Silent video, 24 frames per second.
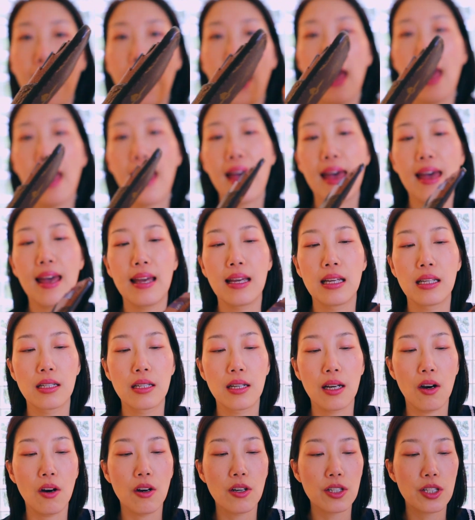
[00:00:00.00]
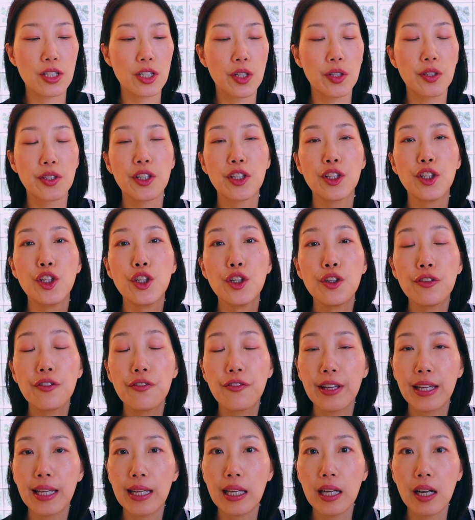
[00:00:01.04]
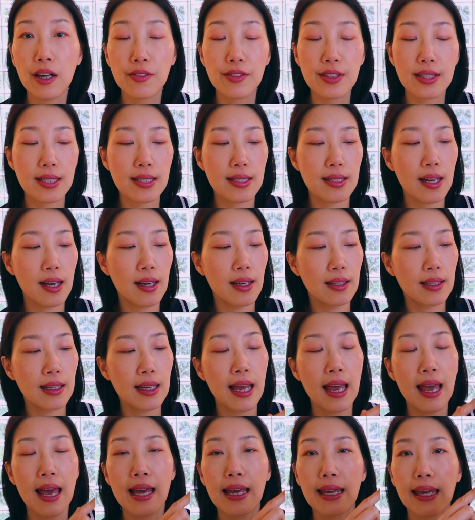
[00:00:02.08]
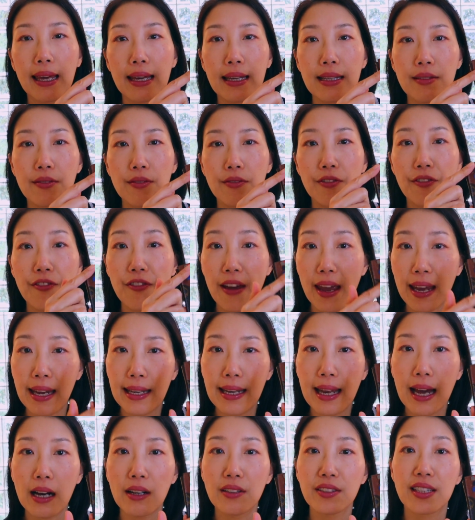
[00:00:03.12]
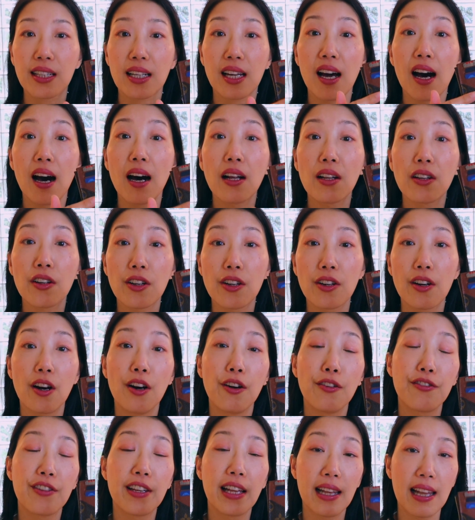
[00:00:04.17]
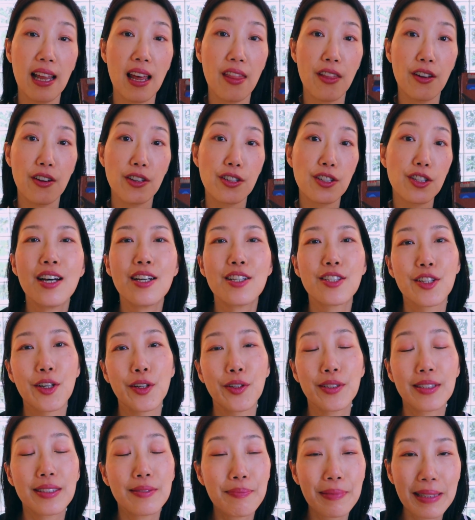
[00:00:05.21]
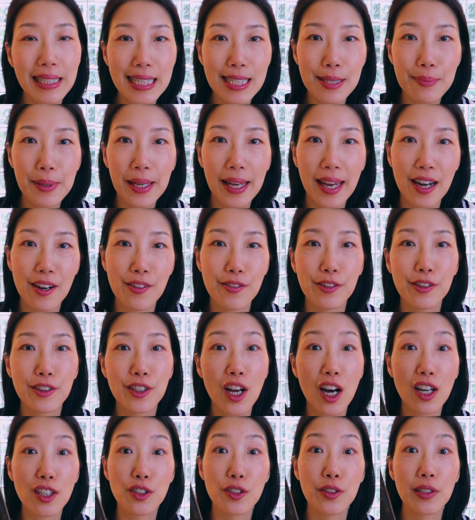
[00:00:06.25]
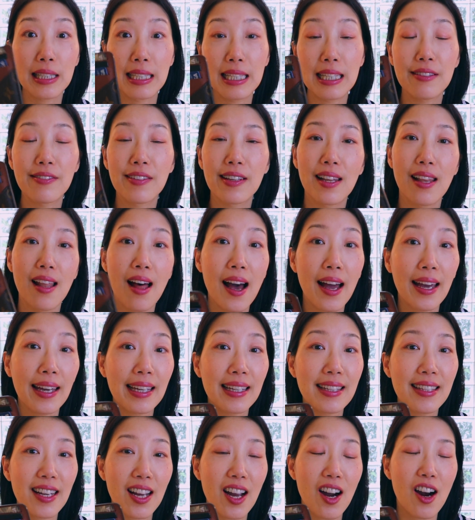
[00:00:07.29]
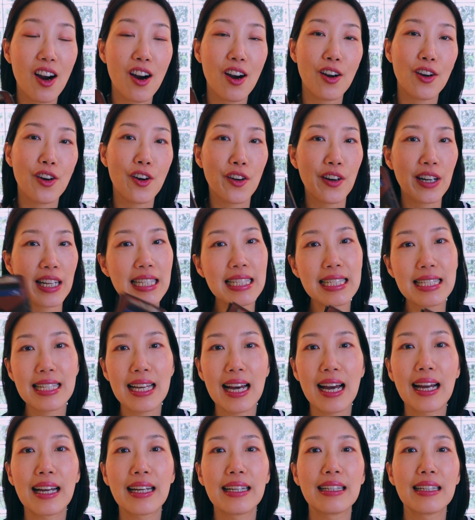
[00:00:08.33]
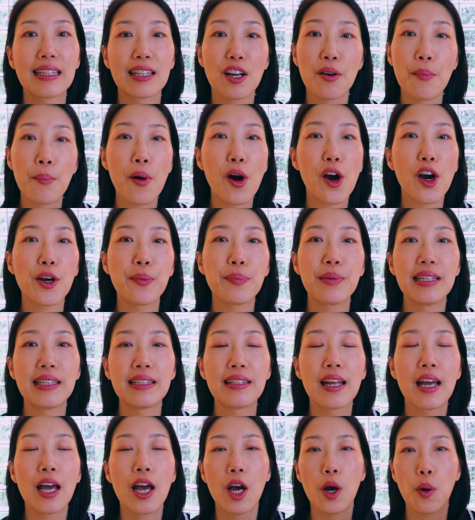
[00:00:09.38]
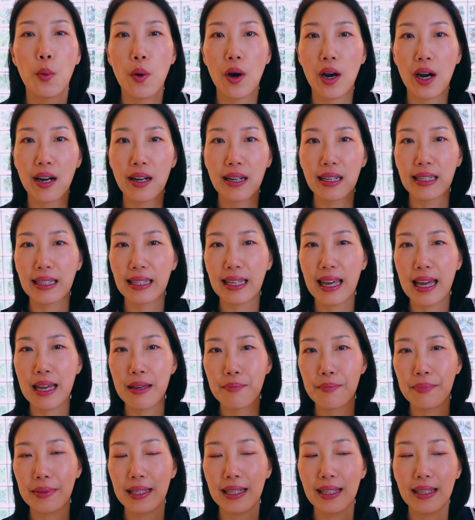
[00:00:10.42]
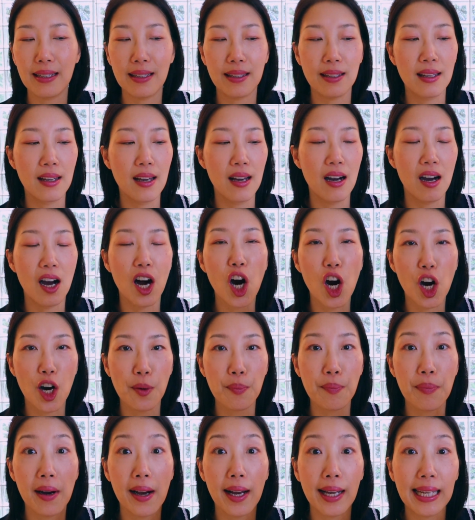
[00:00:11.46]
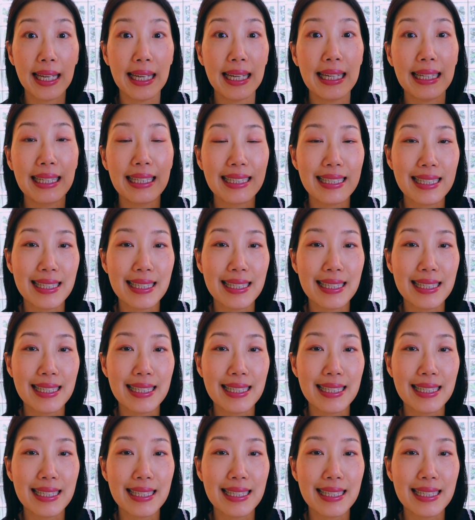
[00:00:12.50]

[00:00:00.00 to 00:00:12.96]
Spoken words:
And also the UV of the sun can fade out the color of the leathers. So please be careful not to leave it lying in the car or inside a compartment where it can be harmed by heat and